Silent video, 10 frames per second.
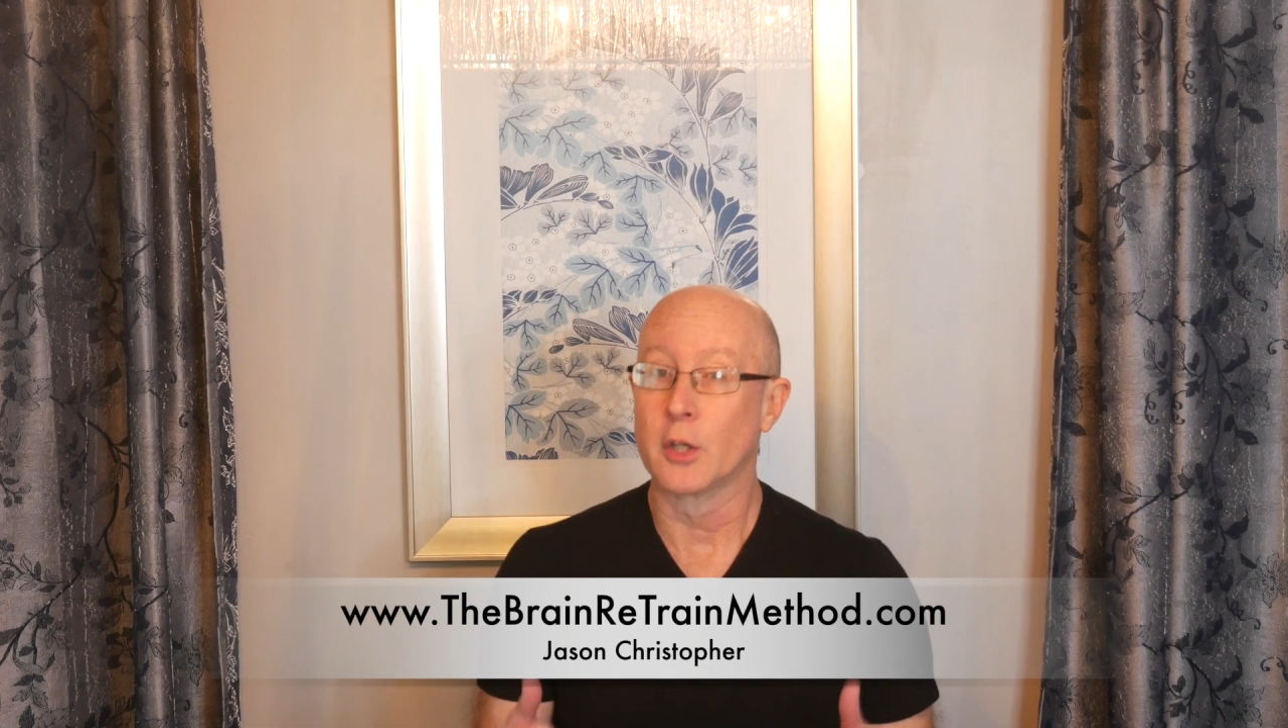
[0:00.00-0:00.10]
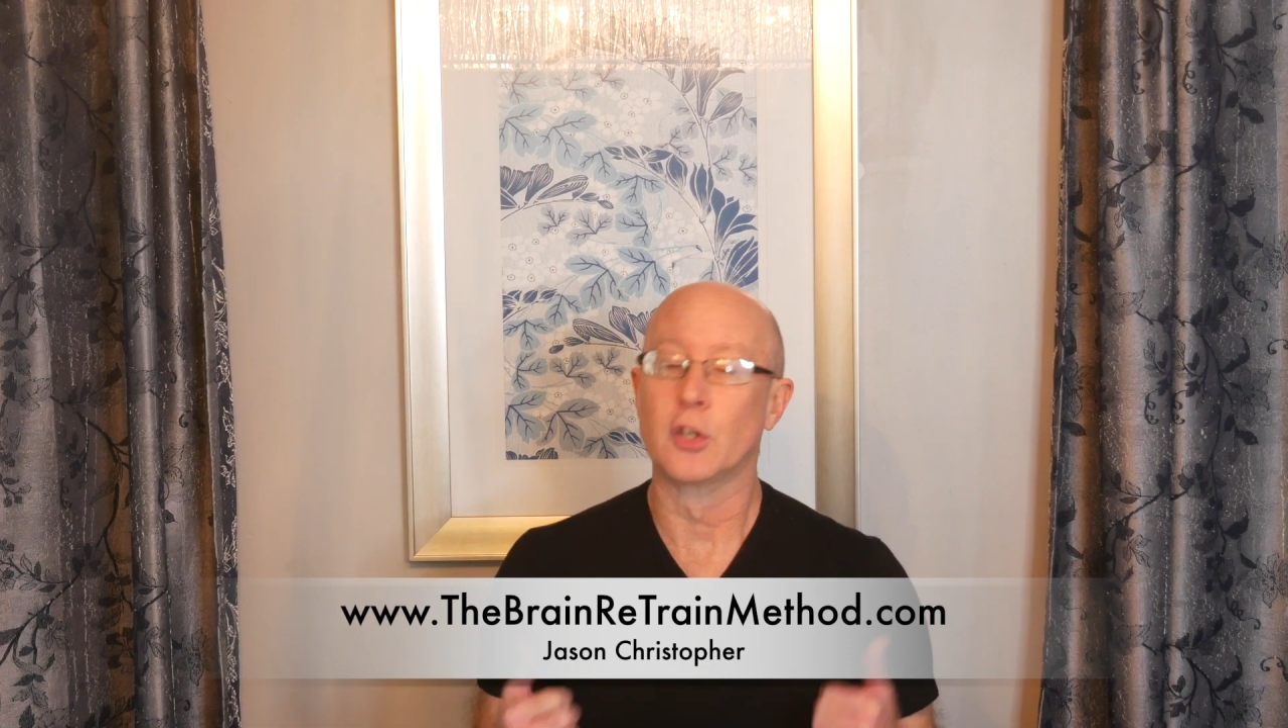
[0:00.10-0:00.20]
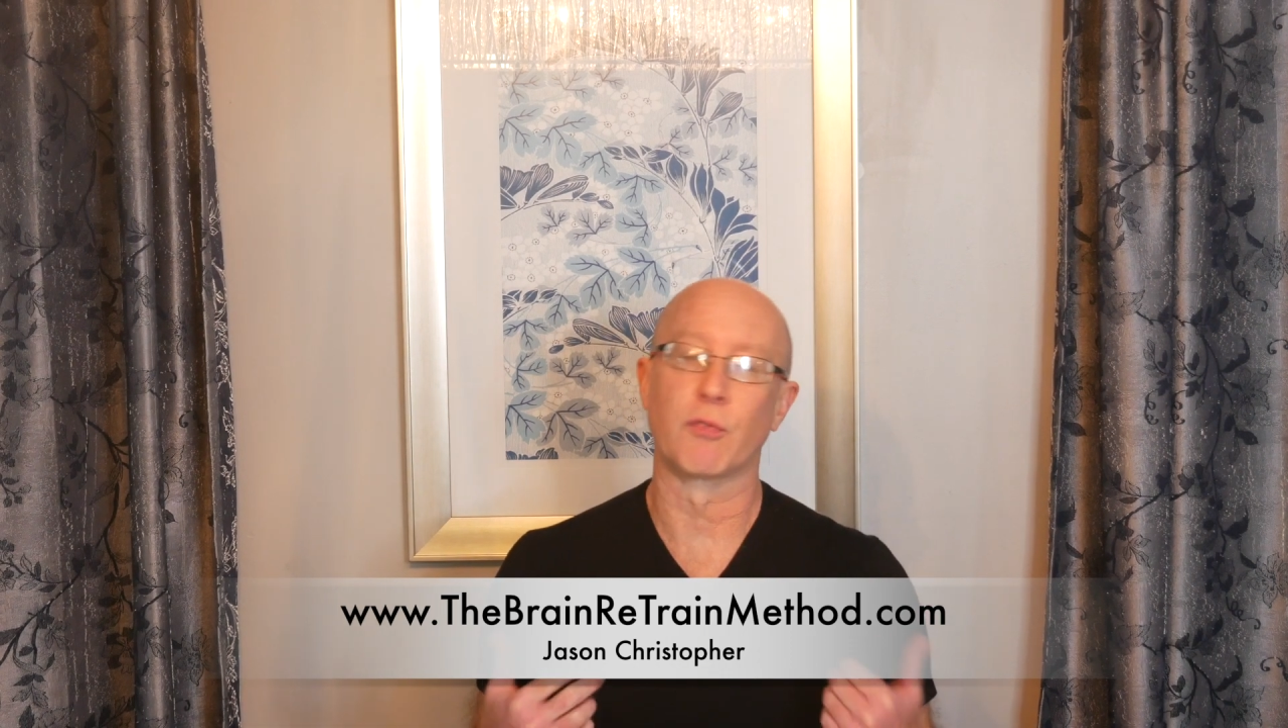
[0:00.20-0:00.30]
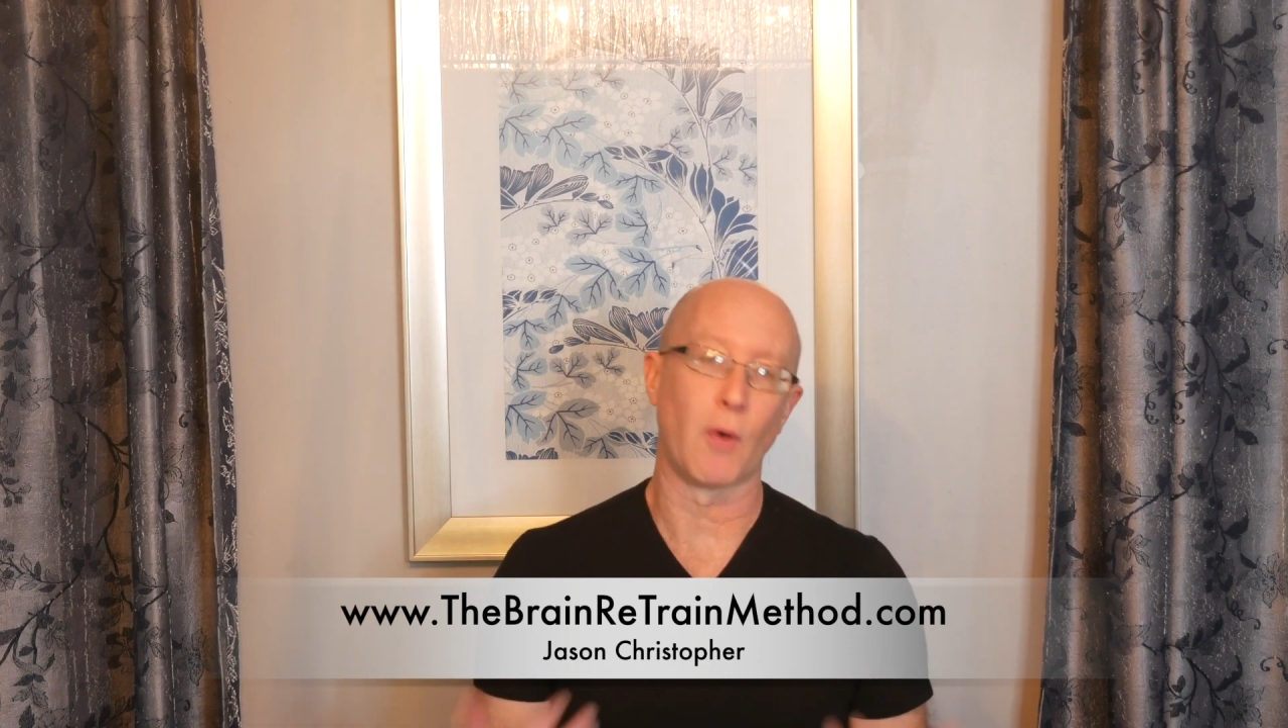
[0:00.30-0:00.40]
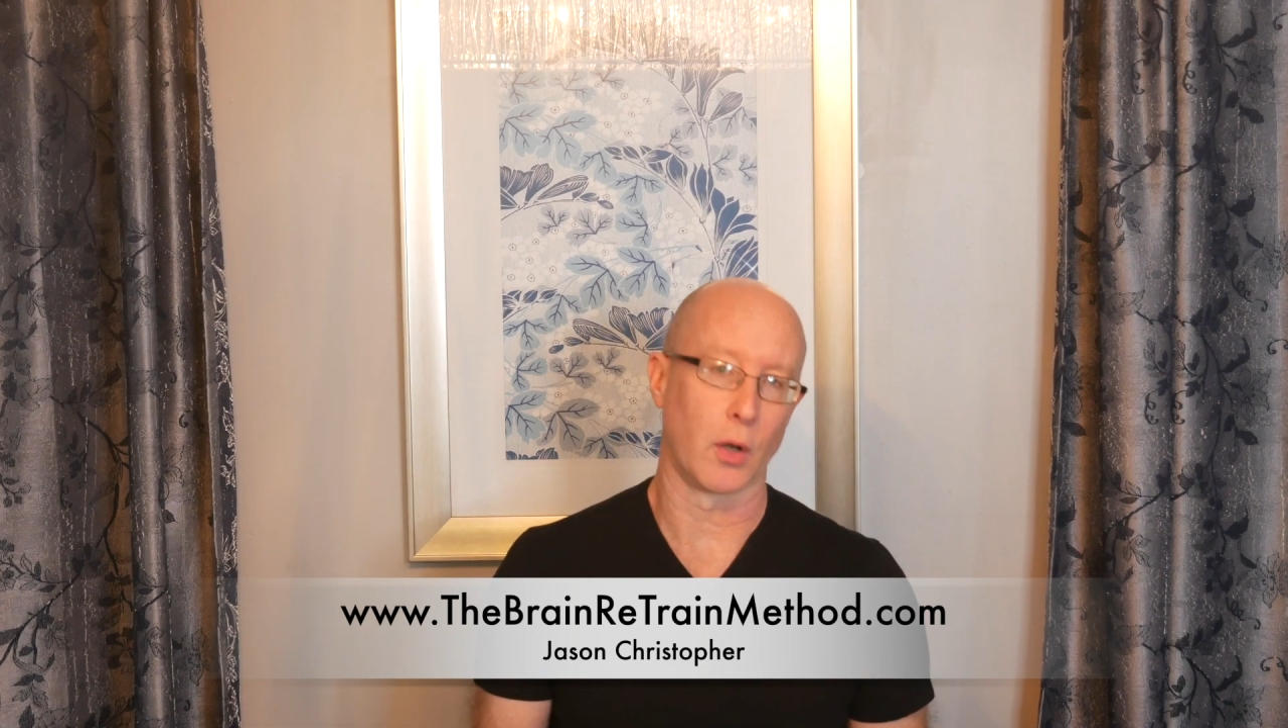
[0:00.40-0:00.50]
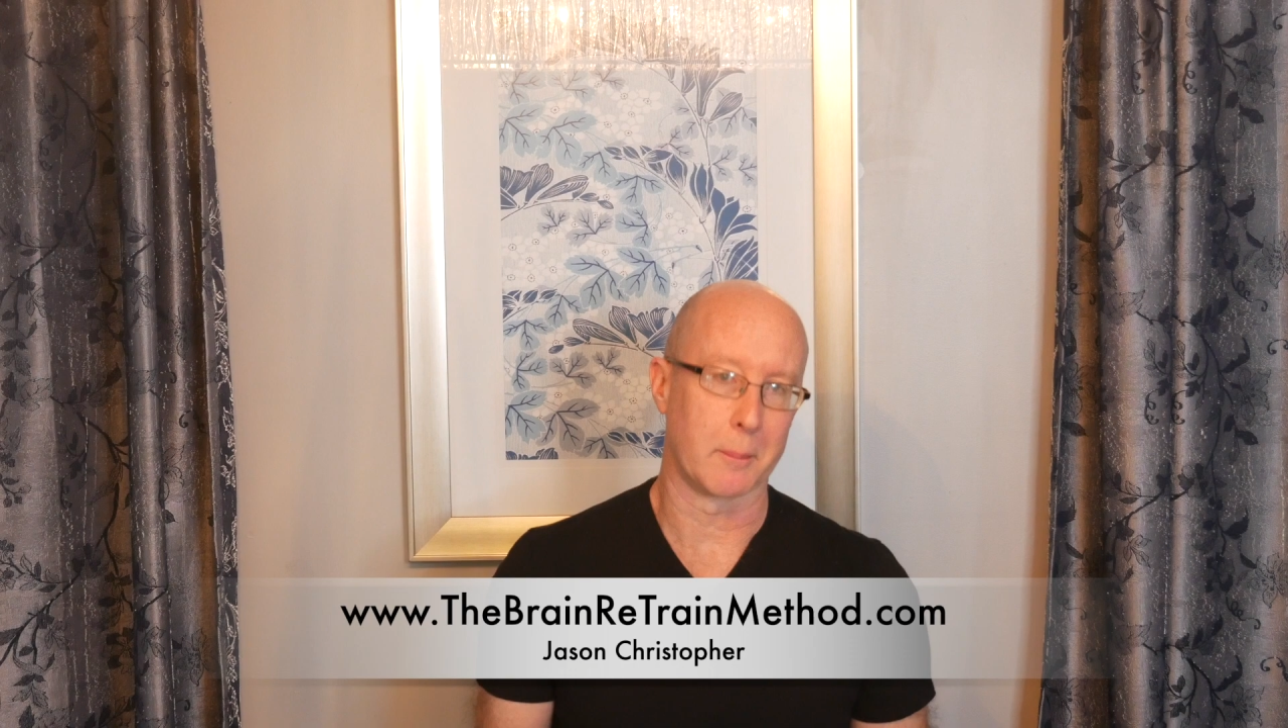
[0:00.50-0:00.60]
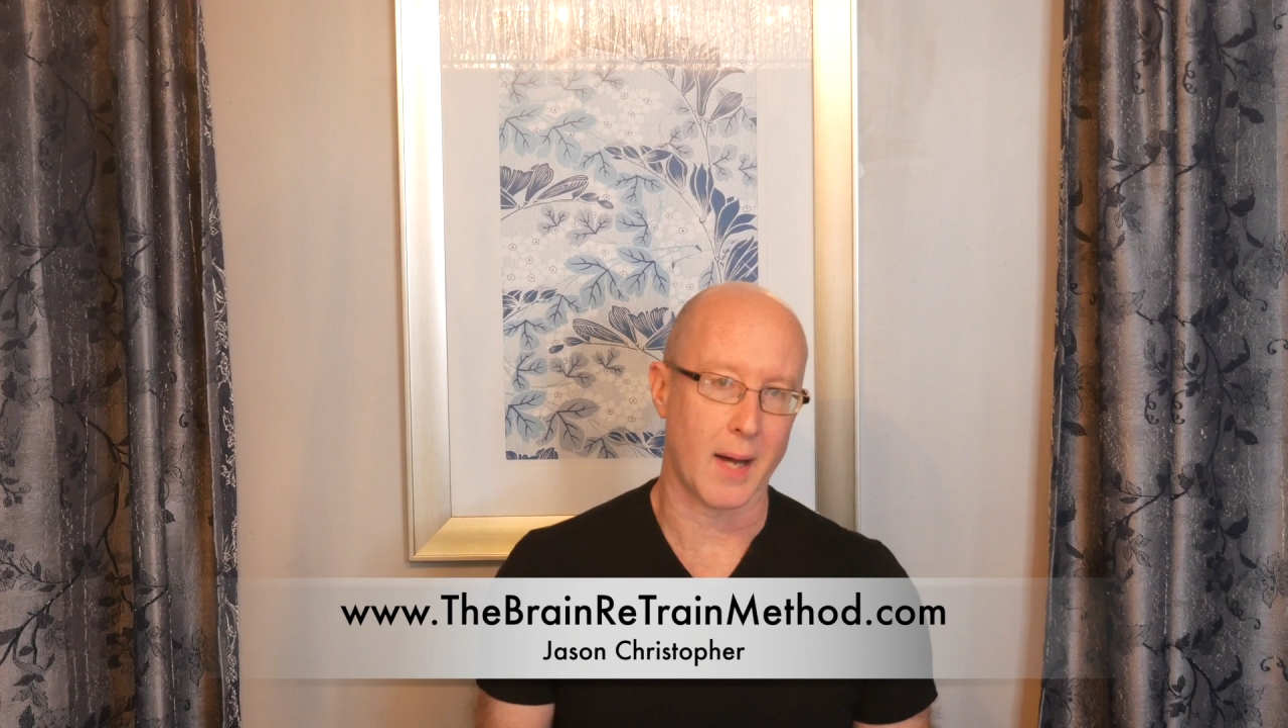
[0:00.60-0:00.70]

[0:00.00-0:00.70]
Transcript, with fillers: you're falling